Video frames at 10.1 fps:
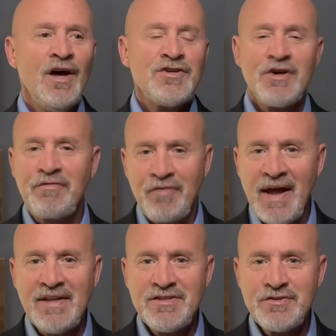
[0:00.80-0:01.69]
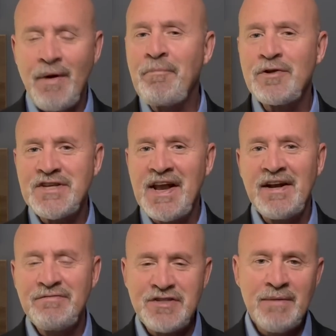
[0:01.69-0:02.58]
So friends,
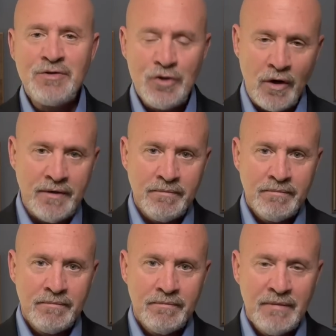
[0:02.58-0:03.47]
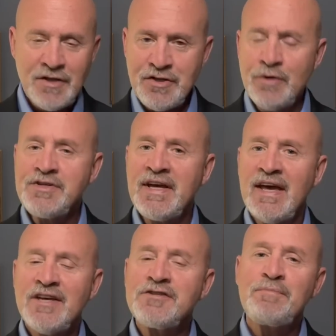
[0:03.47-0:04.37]
Representative Jim Jordan is using
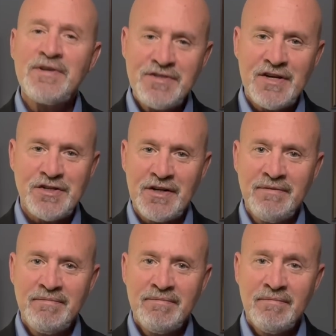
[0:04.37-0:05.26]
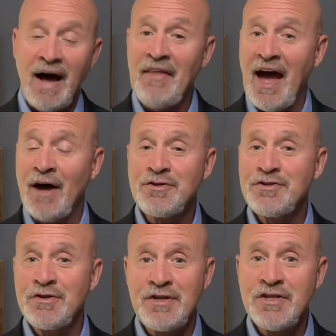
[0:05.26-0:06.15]
his position on the House
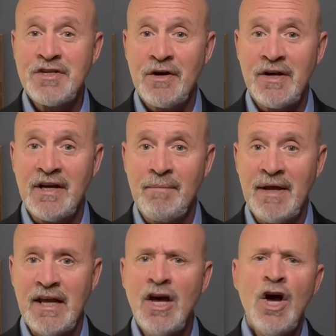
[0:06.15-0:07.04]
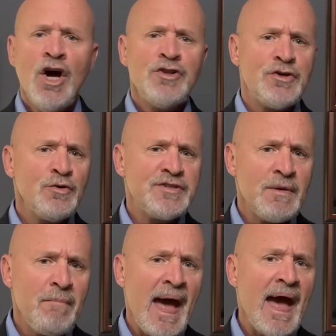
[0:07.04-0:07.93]
Judiciary Committee to
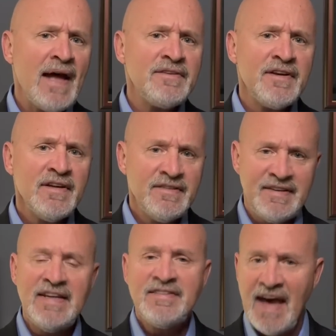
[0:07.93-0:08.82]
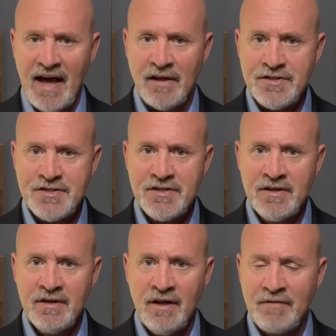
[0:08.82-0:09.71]
demand details
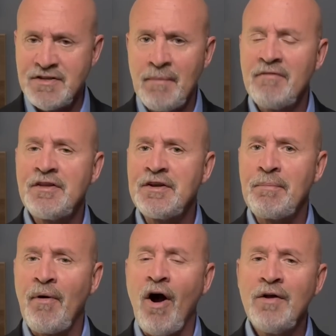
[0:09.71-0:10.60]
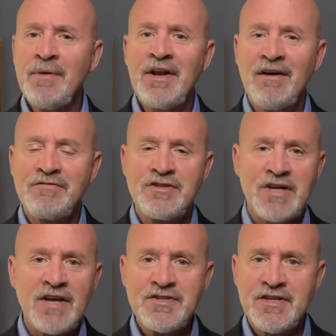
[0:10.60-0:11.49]
of some of the Department of
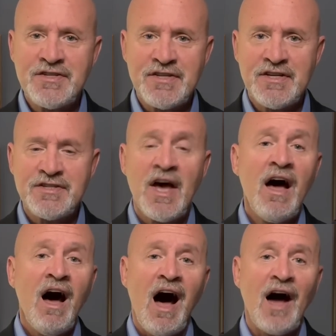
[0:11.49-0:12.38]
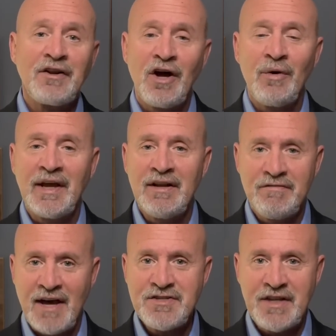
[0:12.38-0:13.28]
Justice's ongoing
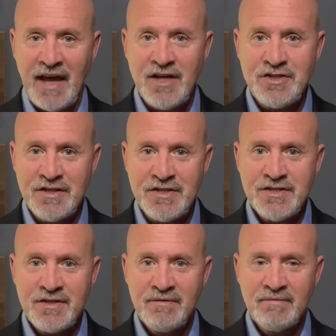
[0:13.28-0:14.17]
investigations.